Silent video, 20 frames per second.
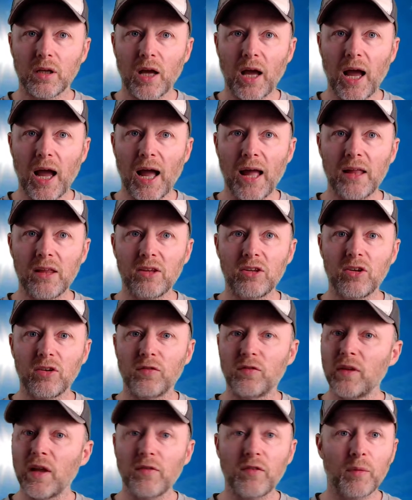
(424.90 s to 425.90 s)
And you've
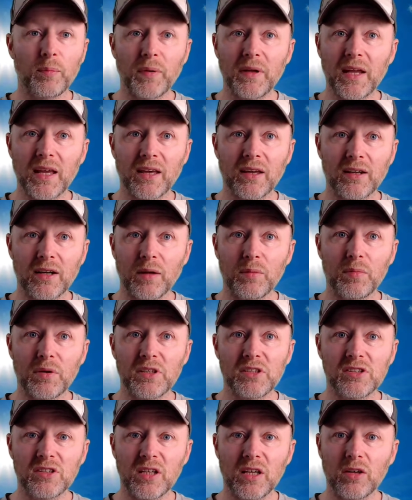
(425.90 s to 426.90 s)
never been to Cranberry's
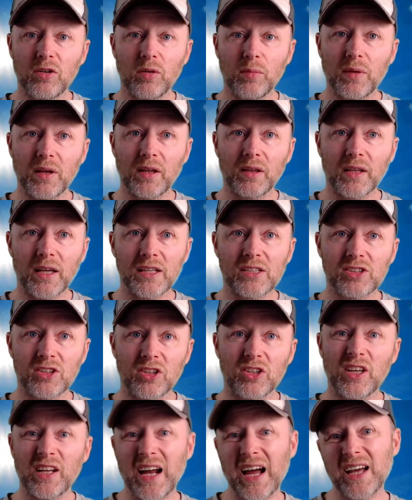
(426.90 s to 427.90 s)
Tea Room in Glasgow. You're
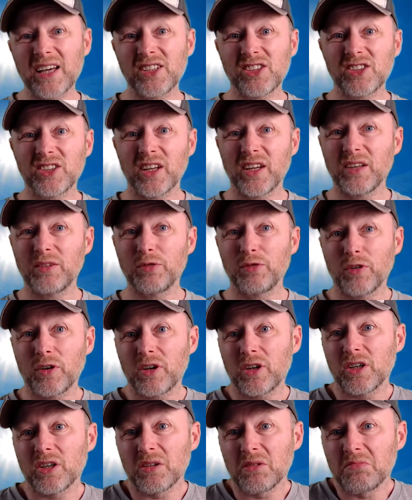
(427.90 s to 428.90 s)
actually in
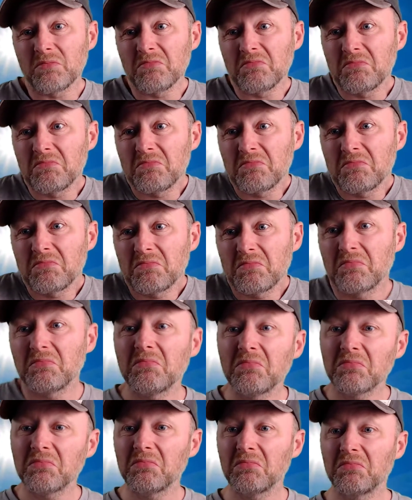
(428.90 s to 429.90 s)
fucking,
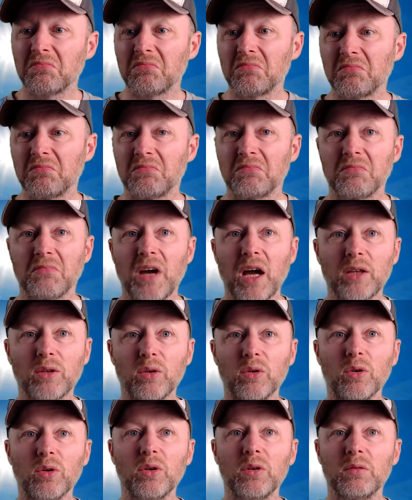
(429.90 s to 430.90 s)
I don't
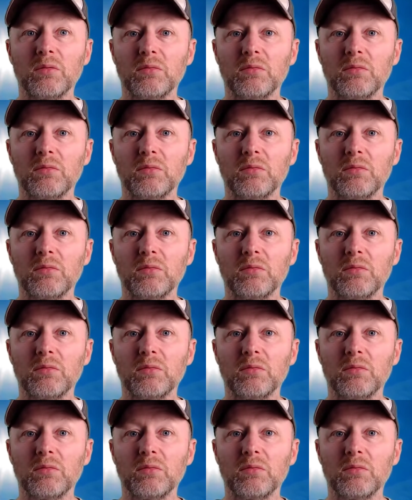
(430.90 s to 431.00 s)
know,